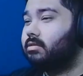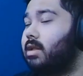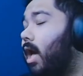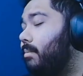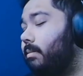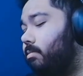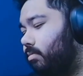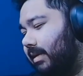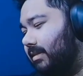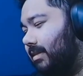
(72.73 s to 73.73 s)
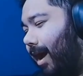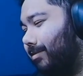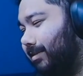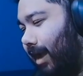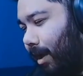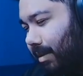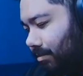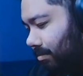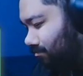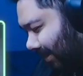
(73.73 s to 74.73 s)
No, baby, please. No,
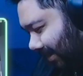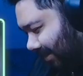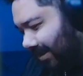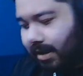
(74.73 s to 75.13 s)
baby, please.